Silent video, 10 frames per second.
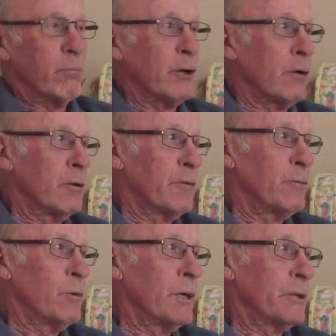bring all the
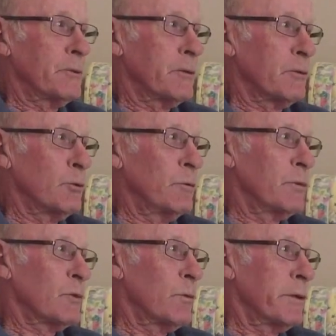food out that the two of
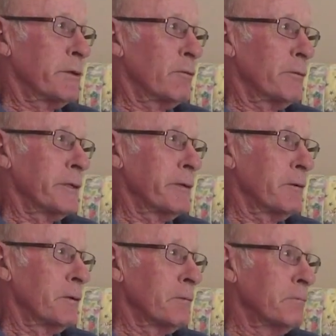us wanted all night
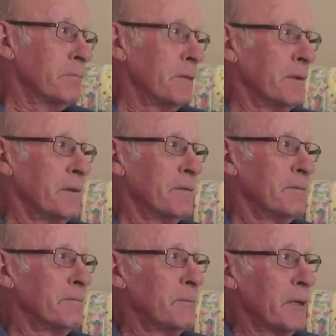long,
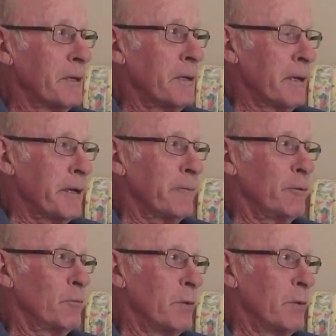and a few